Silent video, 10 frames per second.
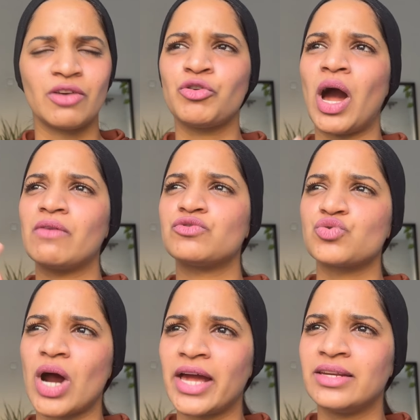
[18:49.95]
If you have
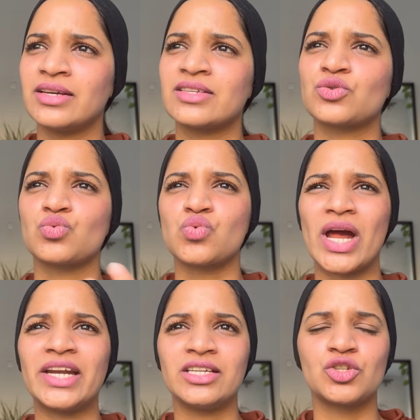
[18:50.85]
dryness,
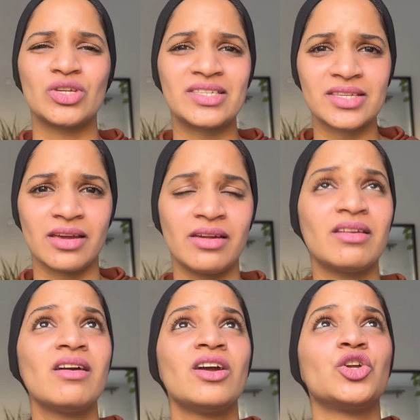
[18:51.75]
red itchy skin,
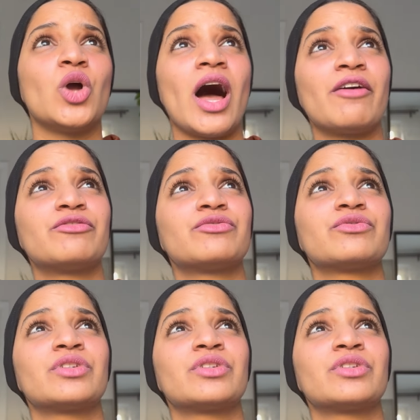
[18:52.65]
you have,